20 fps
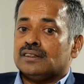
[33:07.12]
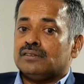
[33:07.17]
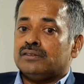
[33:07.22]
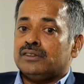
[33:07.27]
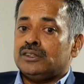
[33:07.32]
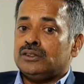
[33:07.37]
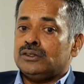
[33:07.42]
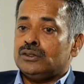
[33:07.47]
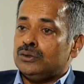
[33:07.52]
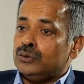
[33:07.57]

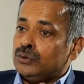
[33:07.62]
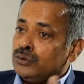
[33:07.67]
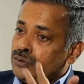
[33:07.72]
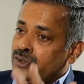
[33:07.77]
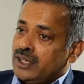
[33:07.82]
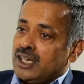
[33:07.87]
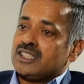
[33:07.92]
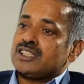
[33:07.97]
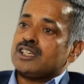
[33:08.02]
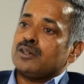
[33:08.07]
when you do
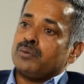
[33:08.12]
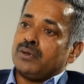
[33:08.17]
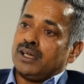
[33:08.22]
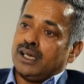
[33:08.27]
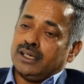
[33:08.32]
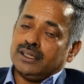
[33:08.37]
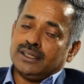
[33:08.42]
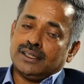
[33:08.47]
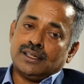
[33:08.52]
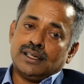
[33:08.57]
financial
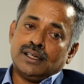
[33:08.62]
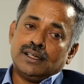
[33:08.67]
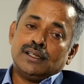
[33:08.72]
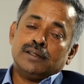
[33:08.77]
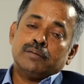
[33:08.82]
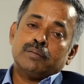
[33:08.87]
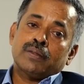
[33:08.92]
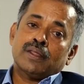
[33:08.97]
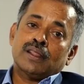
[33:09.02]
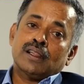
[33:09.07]
planning,
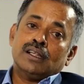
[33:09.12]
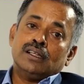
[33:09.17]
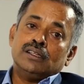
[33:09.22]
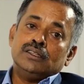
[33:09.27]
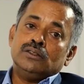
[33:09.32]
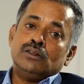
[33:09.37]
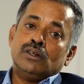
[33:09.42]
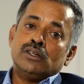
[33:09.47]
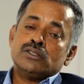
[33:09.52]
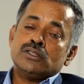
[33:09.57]

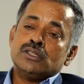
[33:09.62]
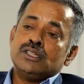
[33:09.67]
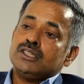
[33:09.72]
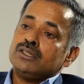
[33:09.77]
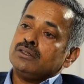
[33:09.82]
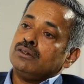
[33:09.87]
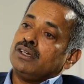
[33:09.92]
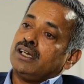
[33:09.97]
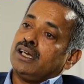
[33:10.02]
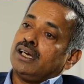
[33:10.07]
you also need
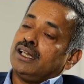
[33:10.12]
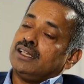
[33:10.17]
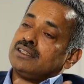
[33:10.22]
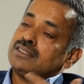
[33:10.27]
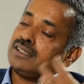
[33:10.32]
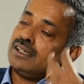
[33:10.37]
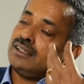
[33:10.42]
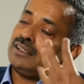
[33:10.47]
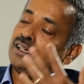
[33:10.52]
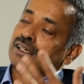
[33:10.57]
to look at and
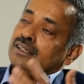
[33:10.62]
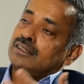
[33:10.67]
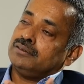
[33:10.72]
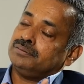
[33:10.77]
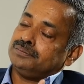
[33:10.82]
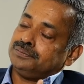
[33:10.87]
say that